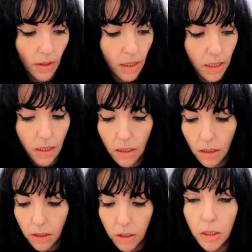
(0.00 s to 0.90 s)

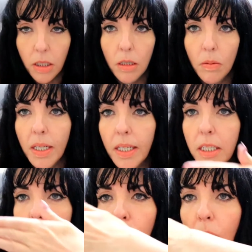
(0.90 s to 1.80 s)
I'll do a
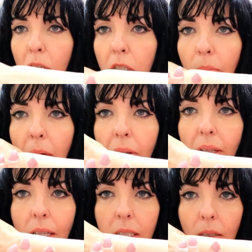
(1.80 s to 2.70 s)
swatch about
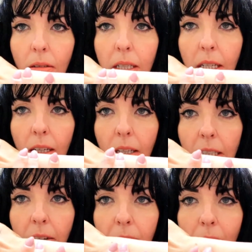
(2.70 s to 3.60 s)
there. Sorry
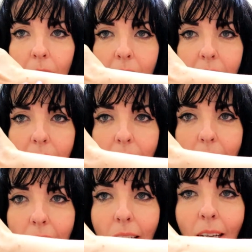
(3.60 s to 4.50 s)
if you're going to
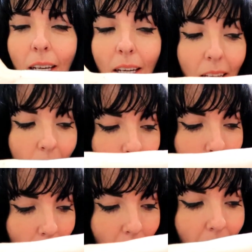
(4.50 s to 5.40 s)
see
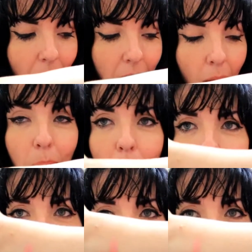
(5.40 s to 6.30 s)
my
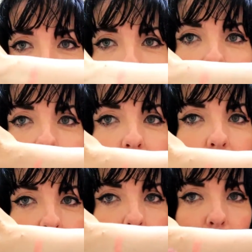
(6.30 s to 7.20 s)
brow
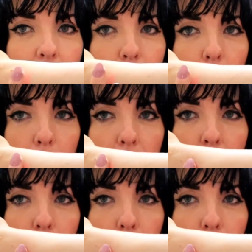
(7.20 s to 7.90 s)
thing, because I've just been